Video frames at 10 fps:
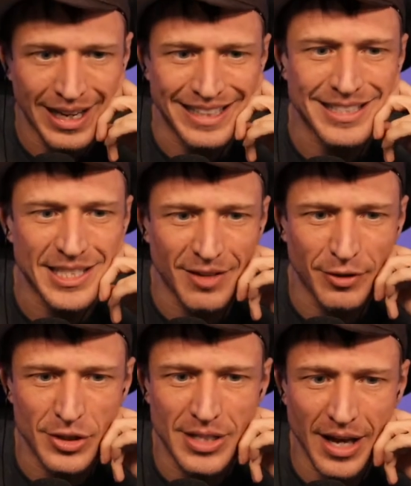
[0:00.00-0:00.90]
and
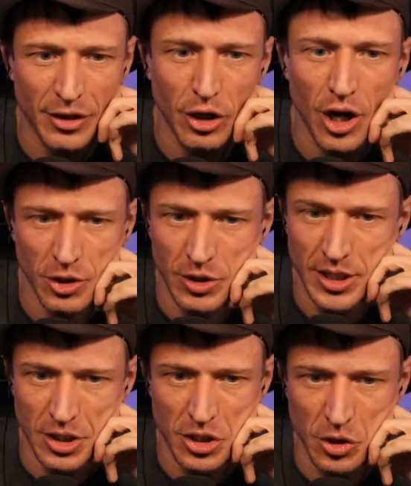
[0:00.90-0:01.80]
suffers neither
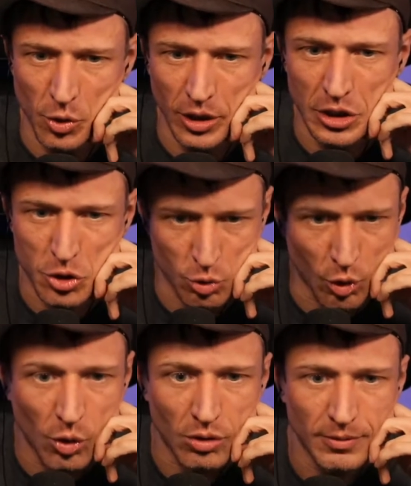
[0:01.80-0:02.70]
contradiction nor
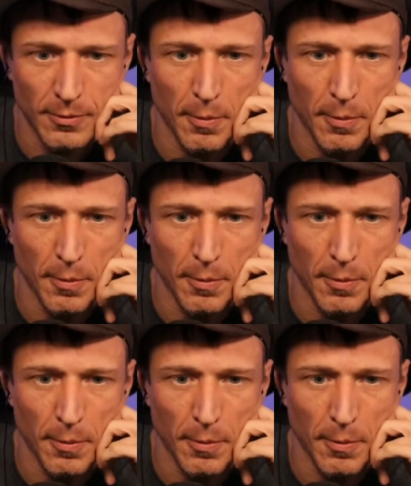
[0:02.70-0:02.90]
control.